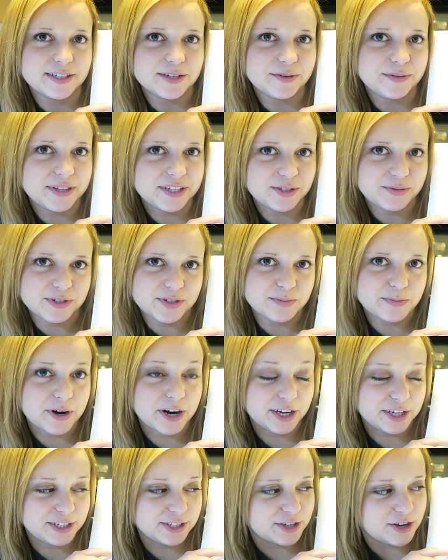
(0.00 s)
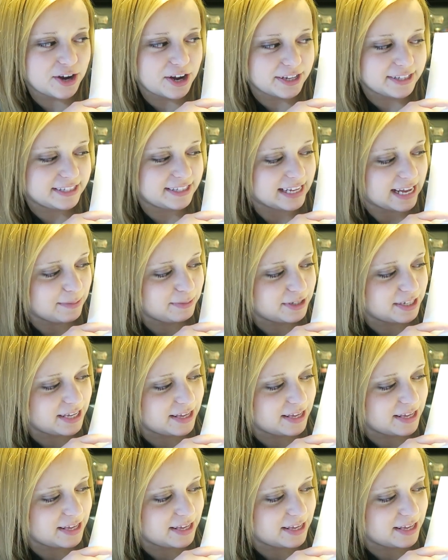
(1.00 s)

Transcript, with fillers: So this was Mark's concept.